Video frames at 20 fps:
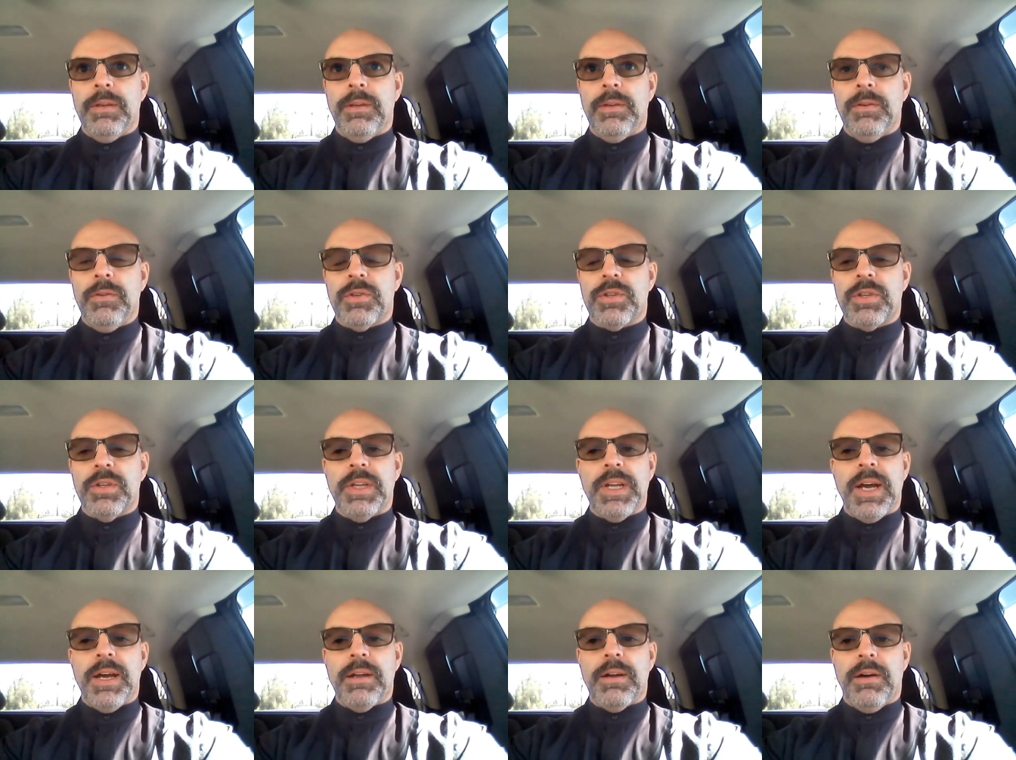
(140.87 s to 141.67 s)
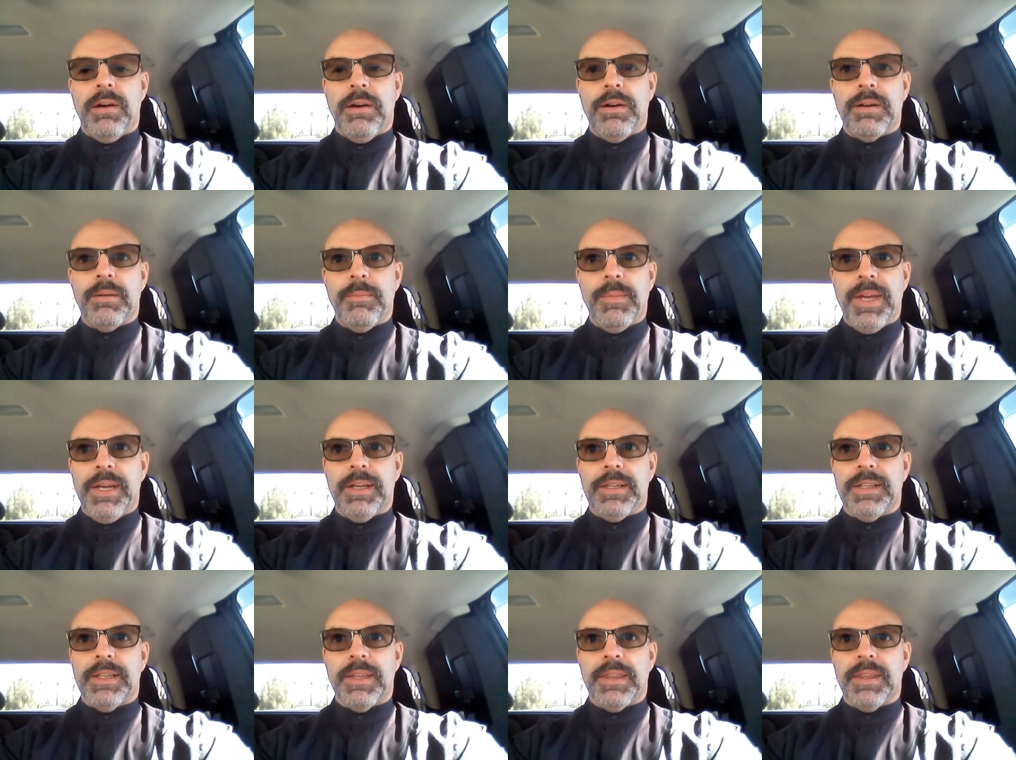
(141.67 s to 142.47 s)
you should not
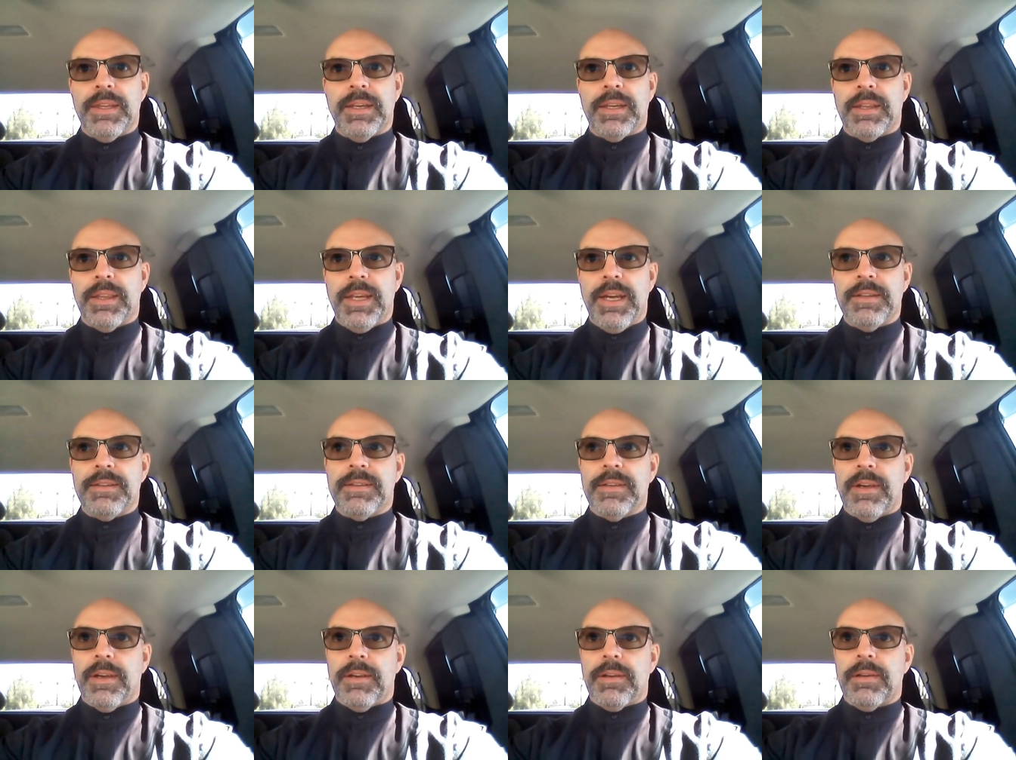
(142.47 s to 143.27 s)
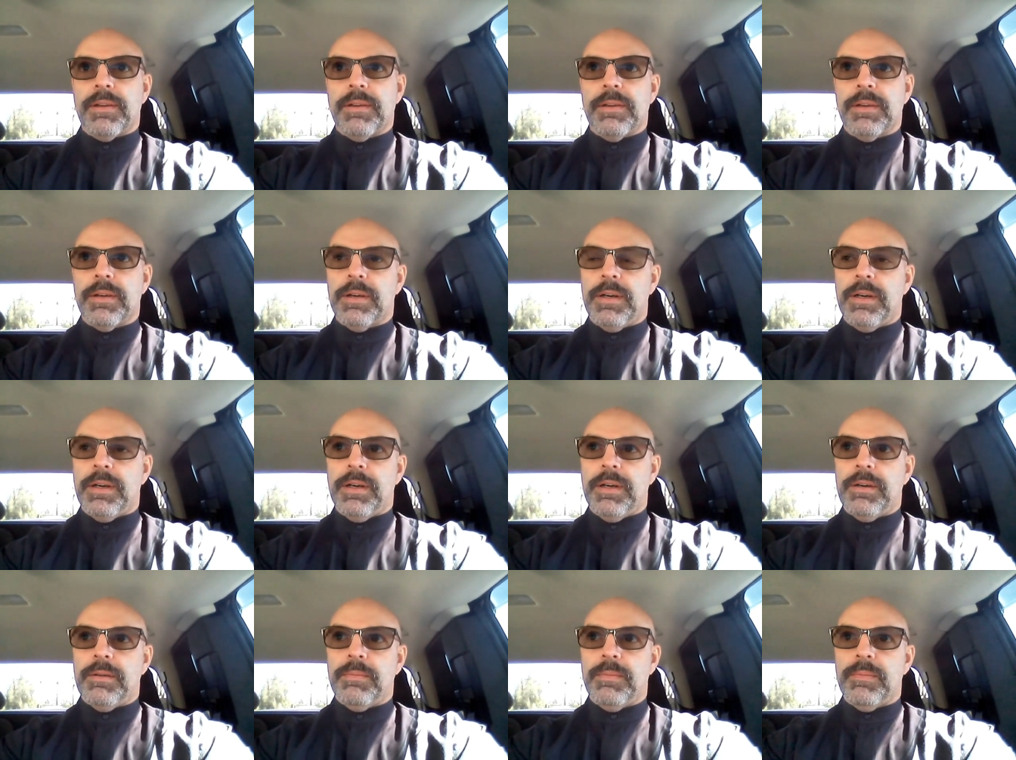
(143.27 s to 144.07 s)
automatically think that's it.
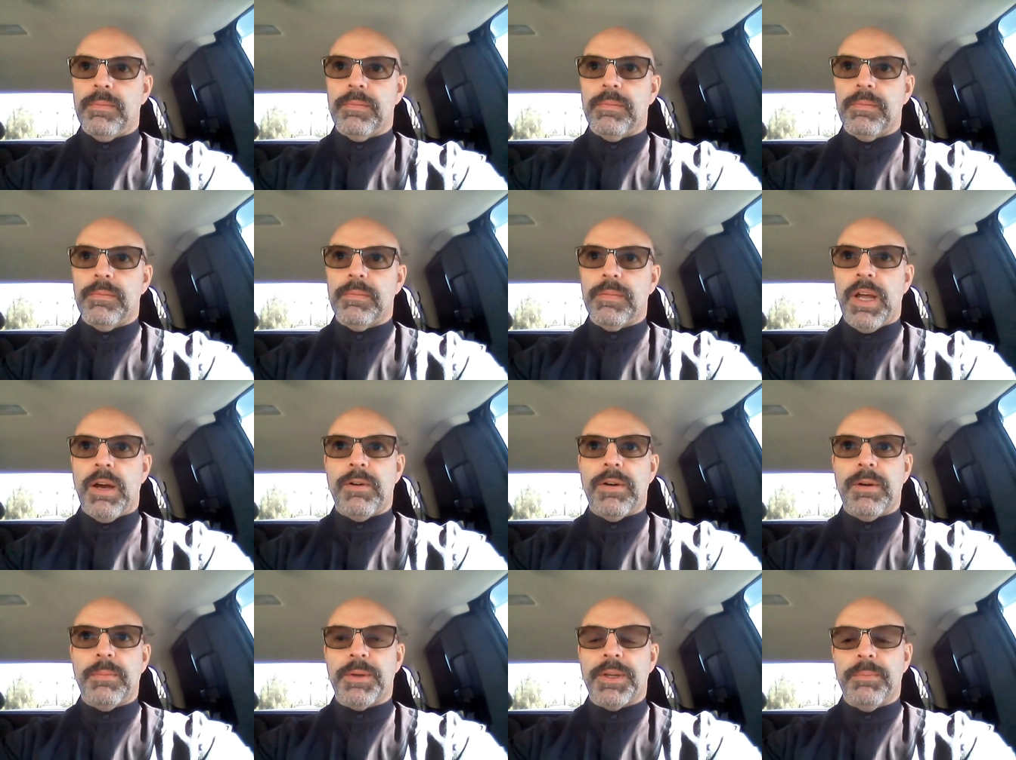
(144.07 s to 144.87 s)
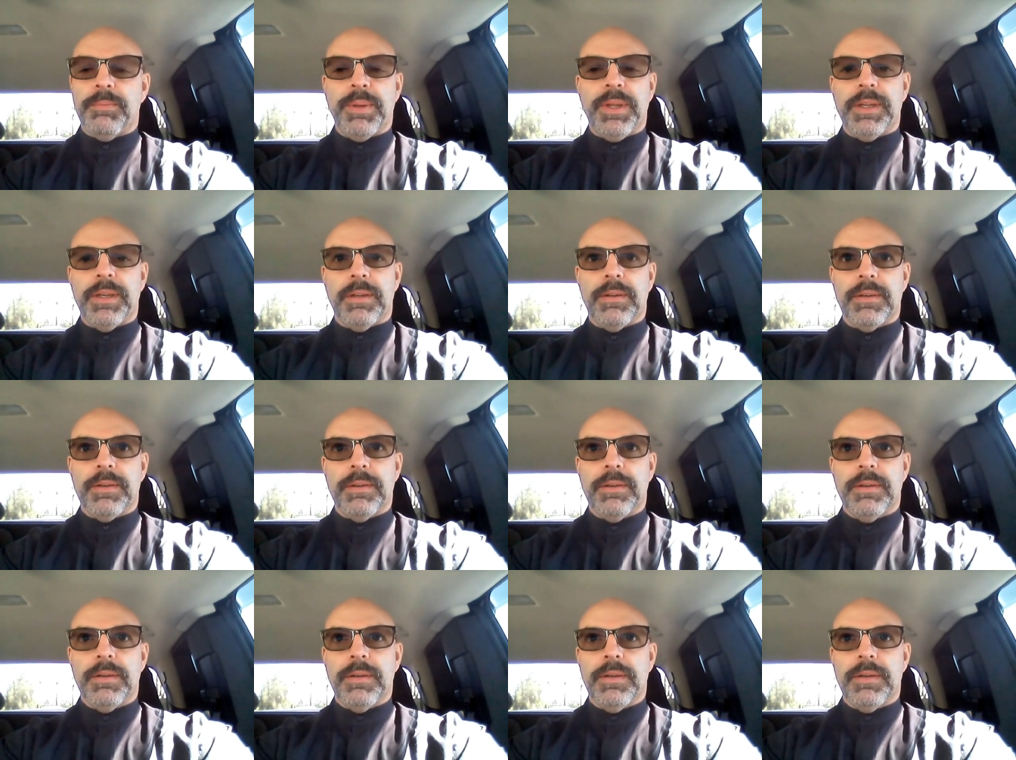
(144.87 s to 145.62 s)
Um, now I'm complete.